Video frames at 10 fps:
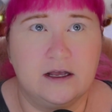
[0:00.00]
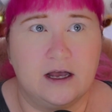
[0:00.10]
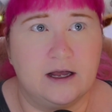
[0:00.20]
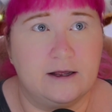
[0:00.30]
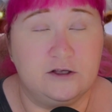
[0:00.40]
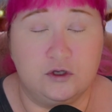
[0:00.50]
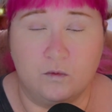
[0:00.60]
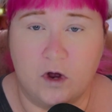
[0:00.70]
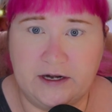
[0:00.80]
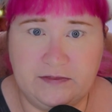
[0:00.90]
you
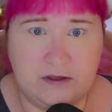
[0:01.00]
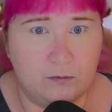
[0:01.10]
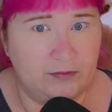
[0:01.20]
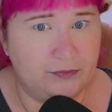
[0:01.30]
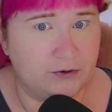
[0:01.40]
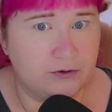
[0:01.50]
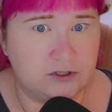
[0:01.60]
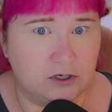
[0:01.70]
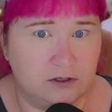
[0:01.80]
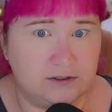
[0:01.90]
wanted the 1/3
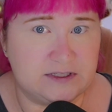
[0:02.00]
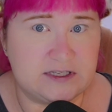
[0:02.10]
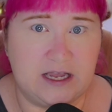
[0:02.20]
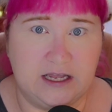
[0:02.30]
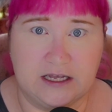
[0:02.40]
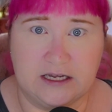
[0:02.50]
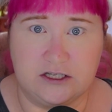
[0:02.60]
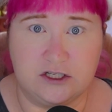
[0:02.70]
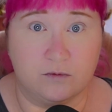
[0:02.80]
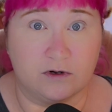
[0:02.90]
dolls and you
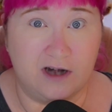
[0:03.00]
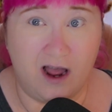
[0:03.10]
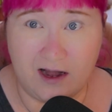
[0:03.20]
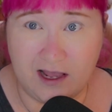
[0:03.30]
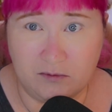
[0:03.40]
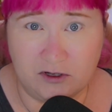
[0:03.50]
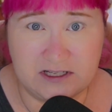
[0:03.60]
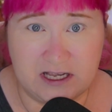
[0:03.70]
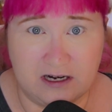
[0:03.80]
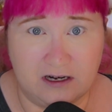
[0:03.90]
were not able to get
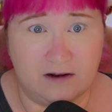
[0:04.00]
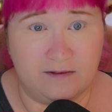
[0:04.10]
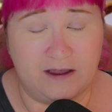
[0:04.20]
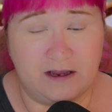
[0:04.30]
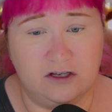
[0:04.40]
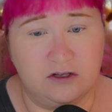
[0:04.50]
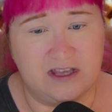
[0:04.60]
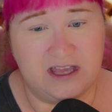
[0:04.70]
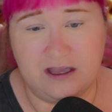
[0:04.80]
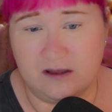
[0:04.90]
in on that, and you
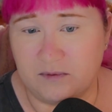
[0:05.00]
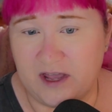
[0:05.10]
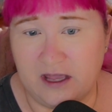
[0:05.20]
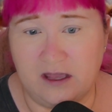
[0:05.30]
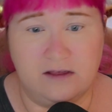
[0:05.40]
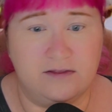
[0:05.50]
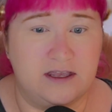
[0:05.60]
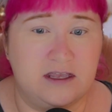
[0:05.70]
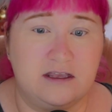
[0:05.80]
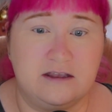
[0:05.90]
can't pay the,